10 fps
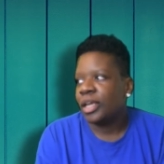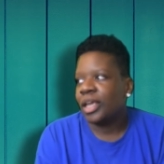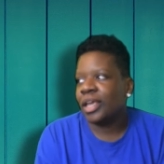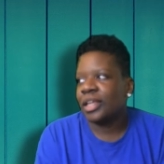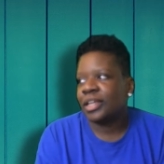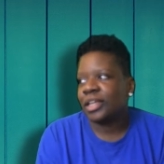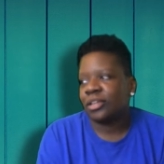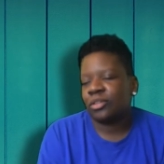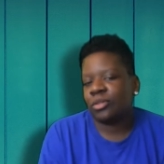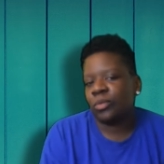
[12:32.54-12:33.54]
And
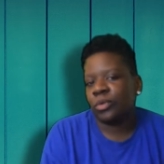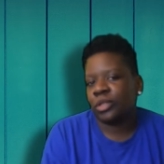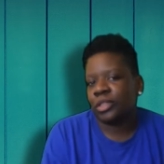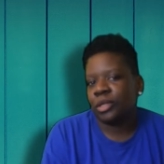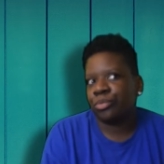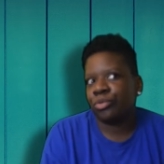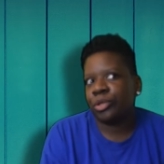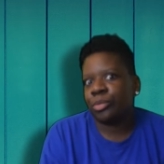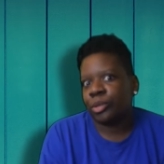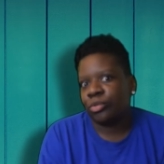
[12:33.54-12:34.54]
now I'm working on a
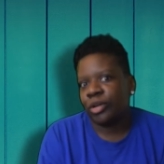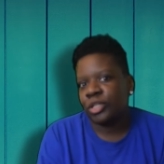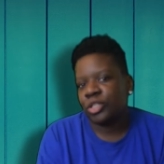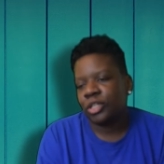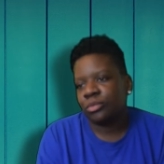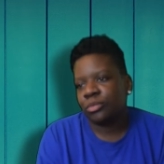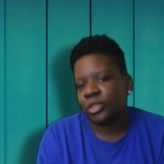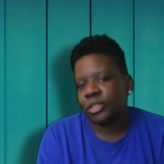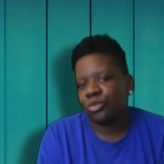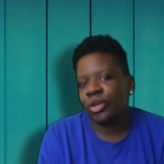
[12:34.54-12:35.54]
pretty big project
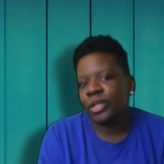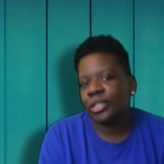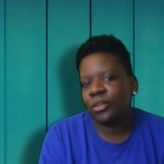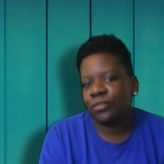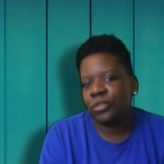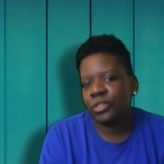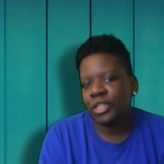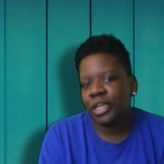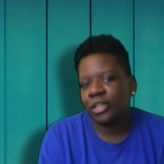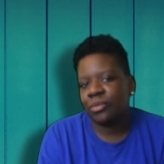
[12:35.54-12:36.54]
because I'm trying to get full
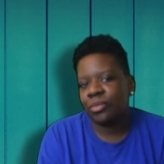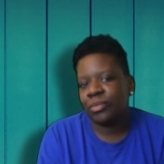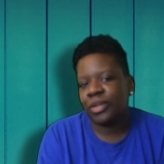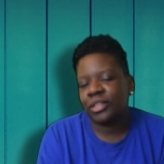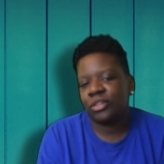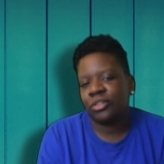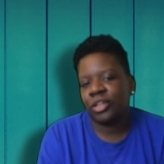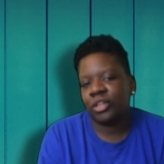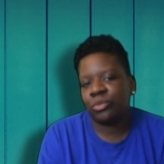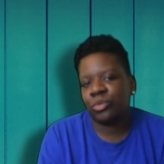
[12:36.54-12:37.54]
time. I'm not there
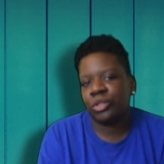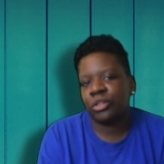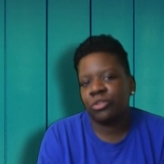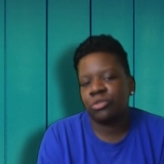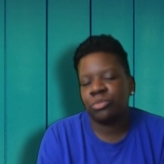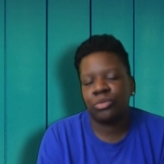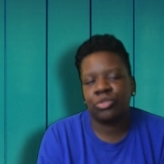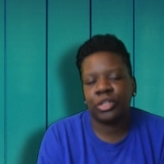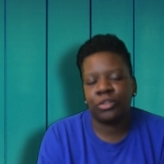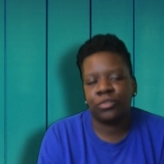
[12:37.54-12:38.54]
yet. I'm really close, but I'm
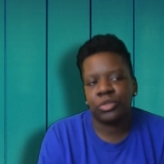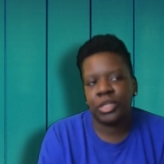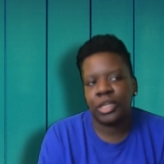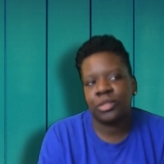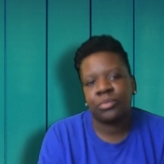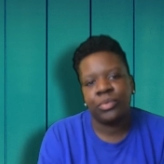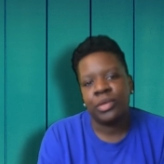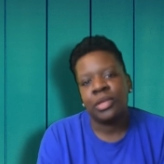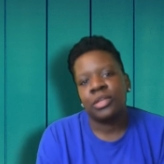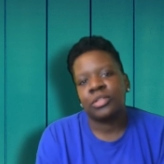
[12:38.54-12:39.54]
trying to get full time.
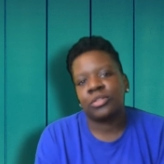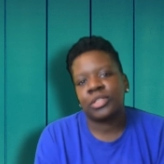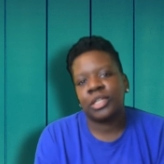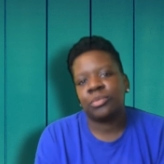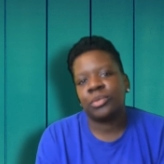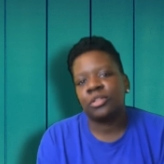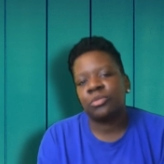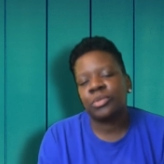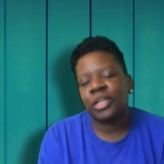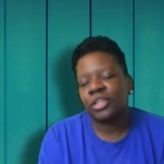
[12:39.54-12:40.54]
So I decided to put a
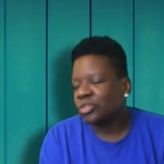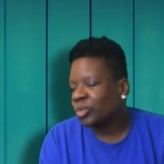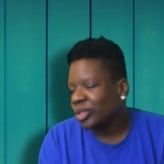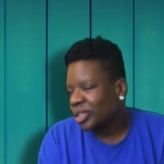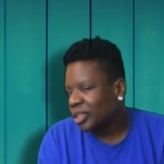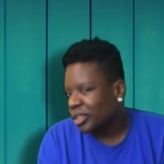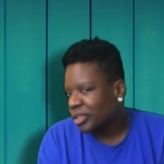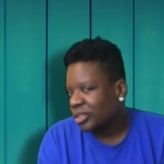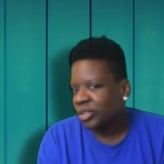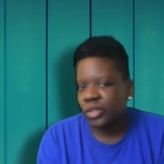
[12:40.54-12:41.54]
little bit of extra work in
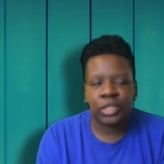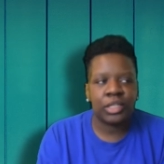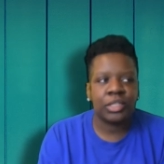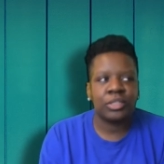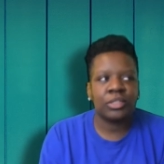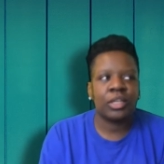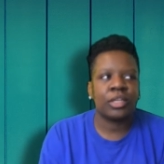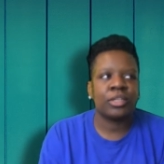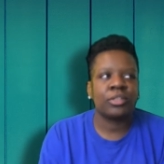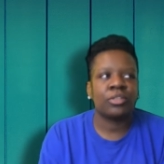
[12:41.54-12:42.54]
there so I can get it.
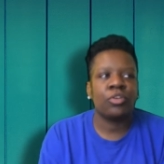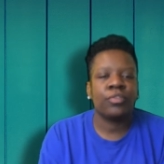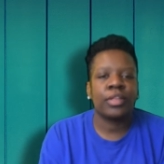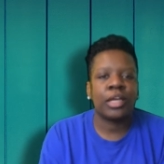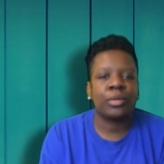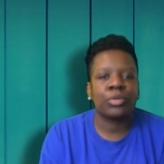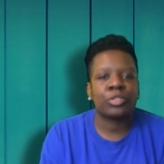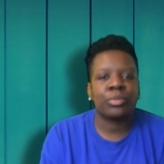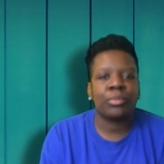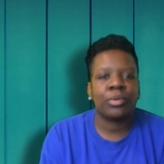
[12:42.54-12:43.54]
And hopefully I
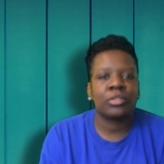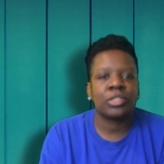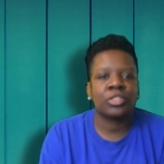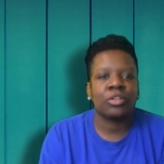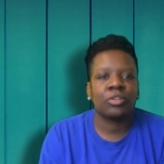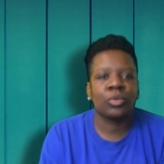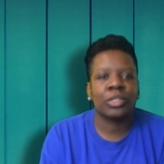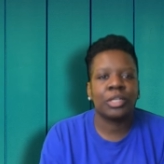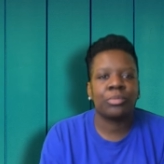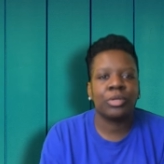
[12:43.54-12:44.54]
impress my boss. I started
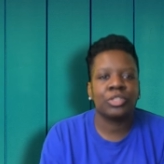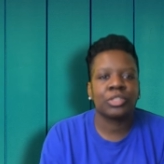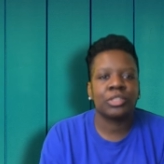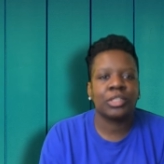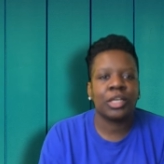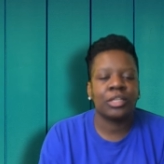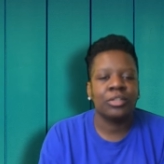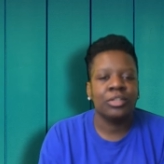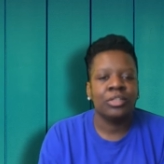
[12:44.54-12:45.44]
working on a project today.